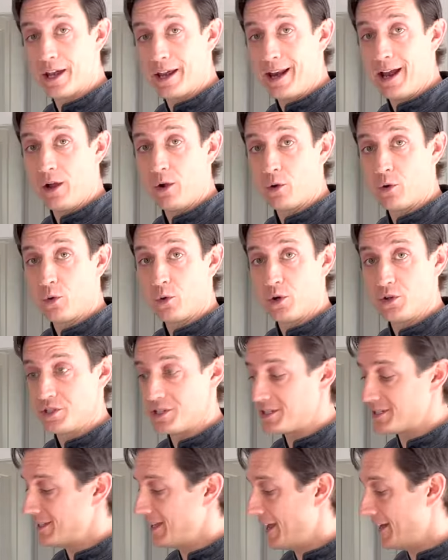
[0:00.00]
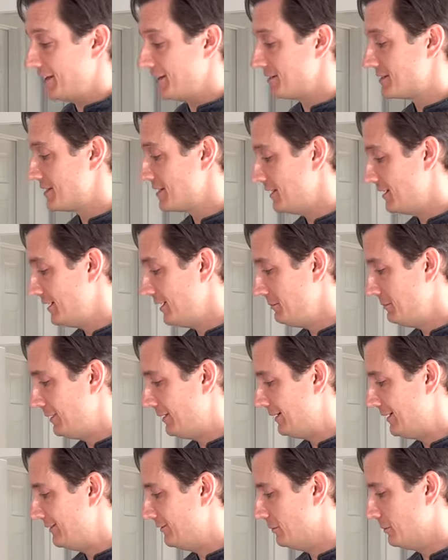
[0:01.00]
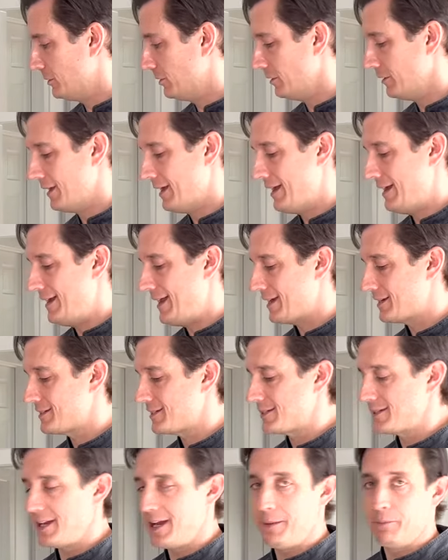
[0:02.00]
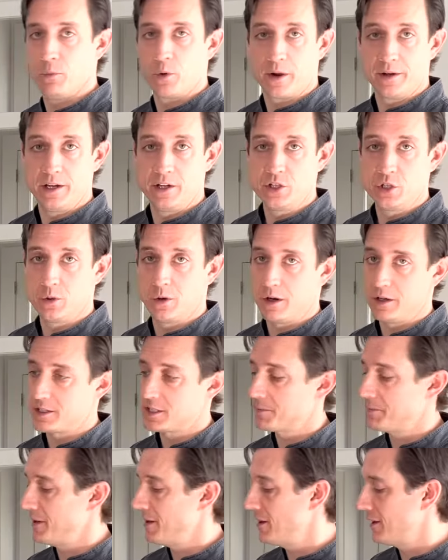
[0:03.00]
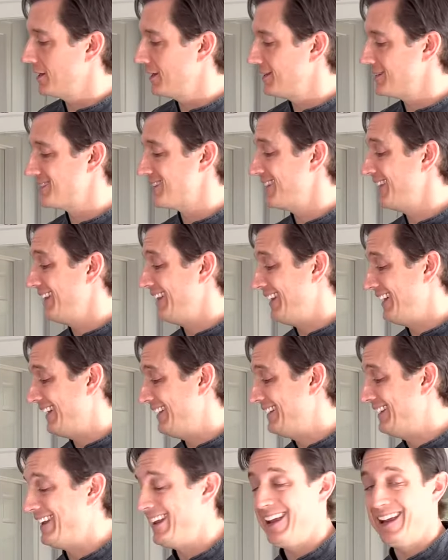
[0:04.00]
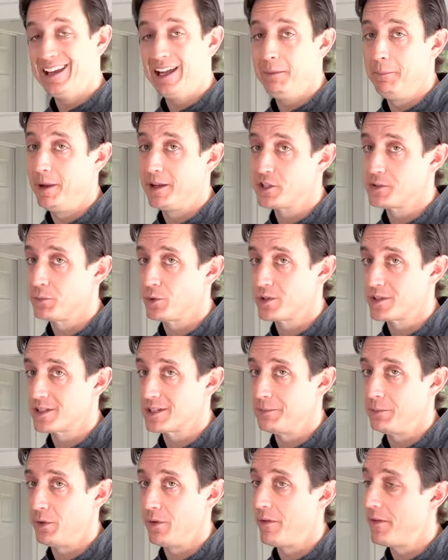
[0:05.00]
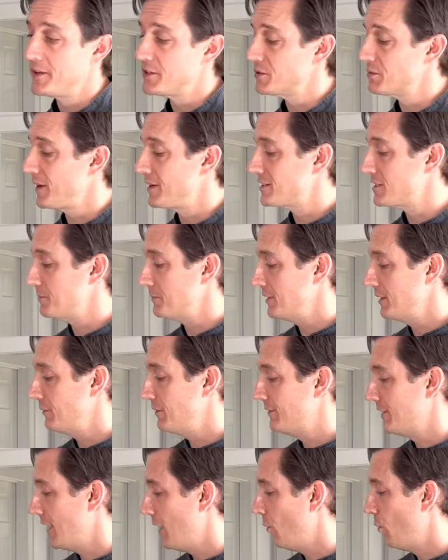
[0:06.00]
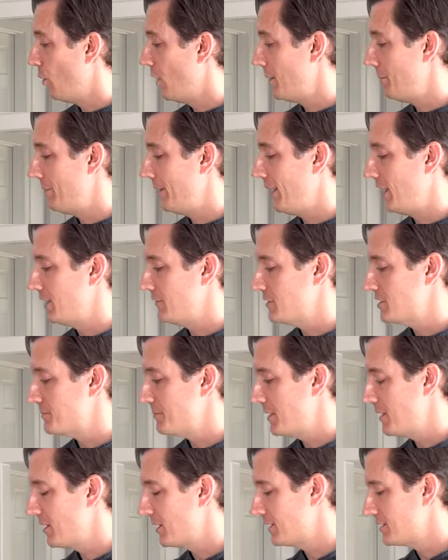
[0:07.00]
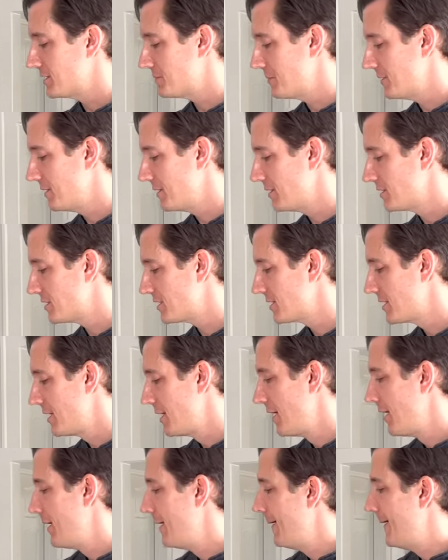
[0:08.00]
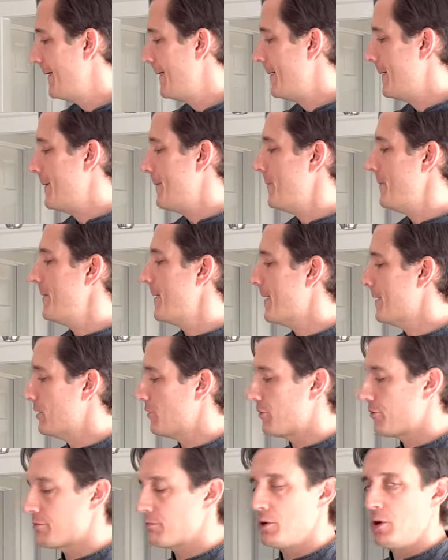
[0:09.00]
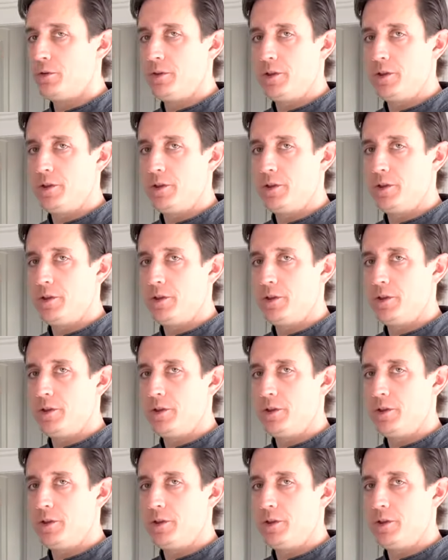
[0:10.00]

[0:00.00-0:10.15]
at how gorgeous that is. Unbelievable. Next step, we're gonna do our asparagus. You can't get much more simple than this recipe. We've got 1 pound of asparagus spears. We're gonna throw